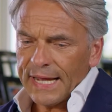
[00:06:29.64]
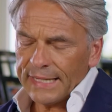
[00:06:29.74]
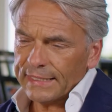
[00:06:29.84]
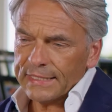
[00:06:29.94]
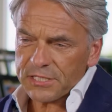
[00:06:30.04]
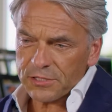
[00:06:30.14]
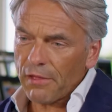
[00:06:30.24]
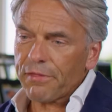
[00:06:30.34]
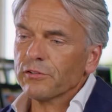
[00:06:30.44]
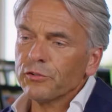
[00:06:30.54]
and it has
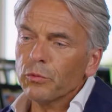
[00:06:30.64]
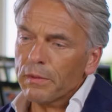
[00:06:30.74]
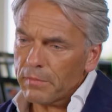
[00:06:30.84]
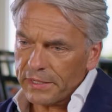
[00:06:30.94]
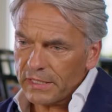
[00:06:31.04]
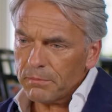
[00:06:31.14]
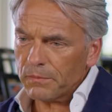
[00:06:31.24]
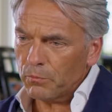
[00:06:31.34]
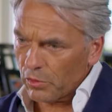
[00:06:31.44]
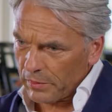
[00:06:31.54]
nothing to do with money,
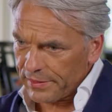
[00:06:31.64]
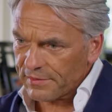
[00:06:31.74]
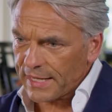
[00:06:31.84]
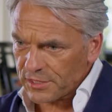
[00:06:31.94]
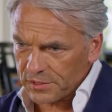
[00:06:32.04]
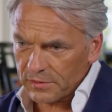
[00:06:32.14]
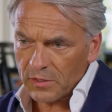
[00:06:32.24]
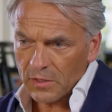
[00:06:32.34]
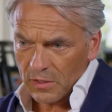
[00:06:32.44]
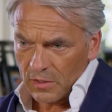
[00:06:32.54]
but more with attention
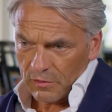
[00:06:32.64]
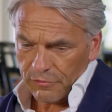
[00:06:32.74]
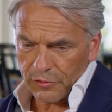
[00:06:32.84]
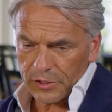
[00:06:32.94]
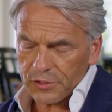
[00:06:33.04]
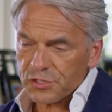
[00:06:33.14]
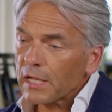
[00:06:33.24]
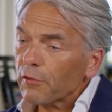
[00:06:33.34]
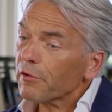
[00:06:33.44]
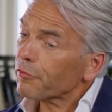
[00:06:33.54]
for
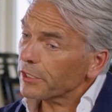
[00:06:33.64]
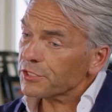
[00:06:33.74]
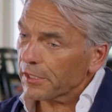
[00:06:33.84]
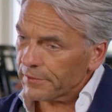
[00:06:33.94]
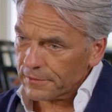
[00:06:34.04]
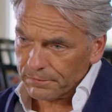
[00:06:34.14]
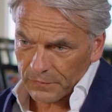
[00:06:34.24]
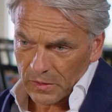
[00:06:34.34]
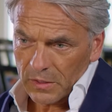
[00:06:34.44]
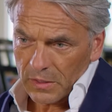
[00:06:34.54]
yourself and for each other.
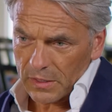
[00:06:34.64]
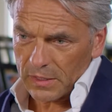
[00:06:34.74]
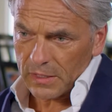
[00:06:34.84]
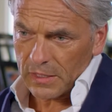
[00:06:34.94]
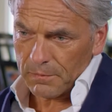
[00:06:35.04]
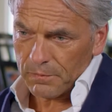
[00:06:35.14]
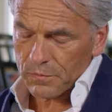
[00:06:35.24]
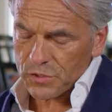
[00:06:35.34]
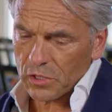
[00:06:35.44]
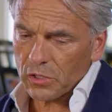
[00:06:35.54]

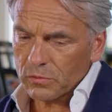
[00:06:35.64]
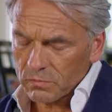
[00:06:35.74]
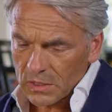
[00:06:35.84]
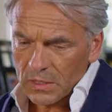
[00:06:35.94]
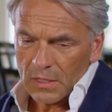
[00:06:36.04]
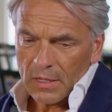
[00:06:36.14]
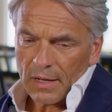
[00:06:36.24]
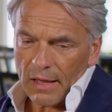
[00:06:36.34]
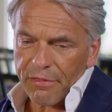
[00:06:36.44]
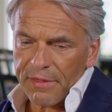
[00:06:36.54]
So
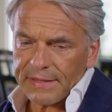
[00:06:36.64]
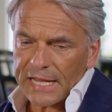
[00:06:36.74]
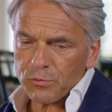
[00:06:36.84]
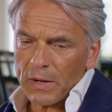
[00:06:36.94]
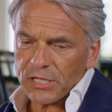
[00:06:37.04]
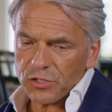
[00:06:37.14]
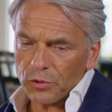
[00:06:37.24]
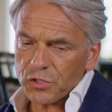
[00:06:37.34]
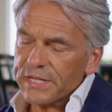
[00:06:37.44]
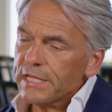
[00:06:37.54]
I think that's why it's
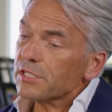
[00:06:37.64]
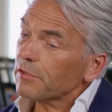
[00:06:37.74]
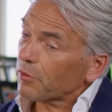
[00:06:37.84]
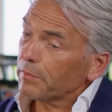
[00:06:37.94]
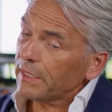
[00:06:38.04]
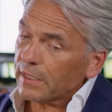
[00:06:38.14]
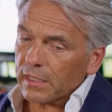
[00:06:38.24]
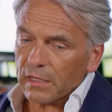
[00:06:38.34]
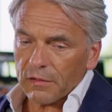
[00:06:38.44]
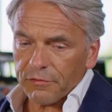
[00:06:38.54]
also easy for me
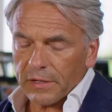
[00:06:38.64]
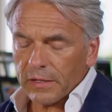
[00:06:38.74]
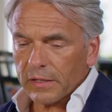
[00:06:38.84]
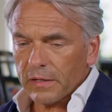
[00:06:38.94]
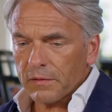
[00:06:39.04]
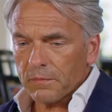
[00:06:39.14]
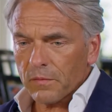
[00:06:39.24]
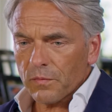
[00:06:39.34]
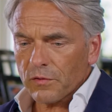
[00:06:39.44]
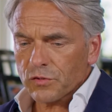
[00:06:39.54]

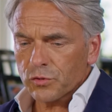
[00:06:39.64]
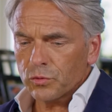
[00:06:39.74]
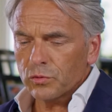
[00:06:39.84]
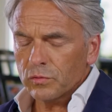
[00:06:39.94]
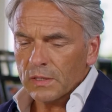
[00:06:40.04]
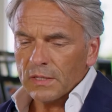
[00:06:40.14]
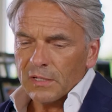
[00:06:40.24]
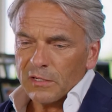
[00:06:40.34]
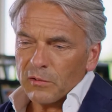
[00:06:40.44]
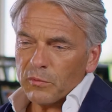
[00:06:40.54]
to
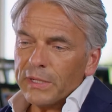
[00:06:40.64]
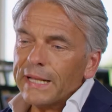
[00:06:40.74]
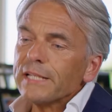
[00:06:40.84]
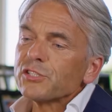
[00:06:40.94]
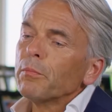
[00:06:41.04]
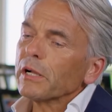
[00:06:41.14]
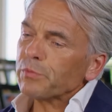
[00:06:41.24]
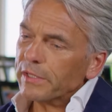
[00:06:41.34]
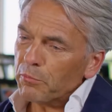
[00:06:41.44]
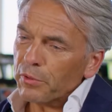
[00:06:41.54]
relate so
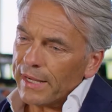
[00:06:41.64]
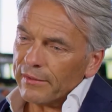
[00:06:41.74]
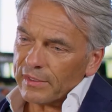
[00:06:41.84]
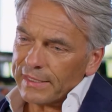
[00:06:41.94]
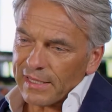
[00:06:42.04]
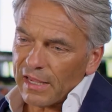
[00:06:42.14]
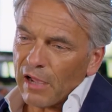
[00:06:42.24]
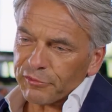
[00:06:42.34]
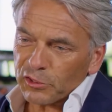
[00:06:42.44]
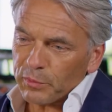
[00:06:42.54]
much with the brand, and that
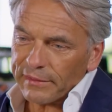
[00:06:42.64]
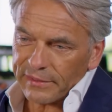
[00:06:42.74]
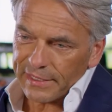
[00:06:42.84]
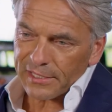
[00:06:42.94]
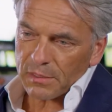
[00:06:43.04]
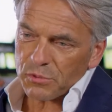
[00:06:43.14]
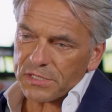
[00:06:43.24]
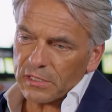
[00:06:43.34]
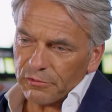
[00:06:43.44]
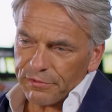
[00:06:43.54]
after 20 years I'm
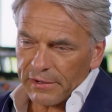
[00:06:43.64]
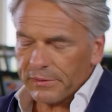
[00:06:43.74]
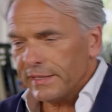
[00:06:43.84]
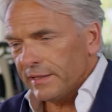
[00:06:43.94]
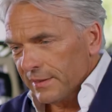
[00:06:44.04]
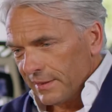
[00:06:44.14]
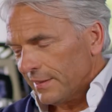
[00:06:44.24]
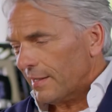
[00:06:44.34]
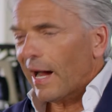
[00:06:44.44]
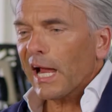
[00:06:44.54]
still very
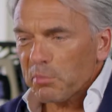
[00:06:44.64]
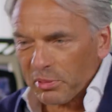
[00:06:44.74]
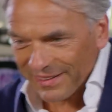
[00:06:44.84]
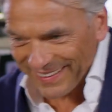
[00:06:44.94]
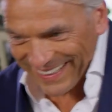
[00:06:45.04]
hyper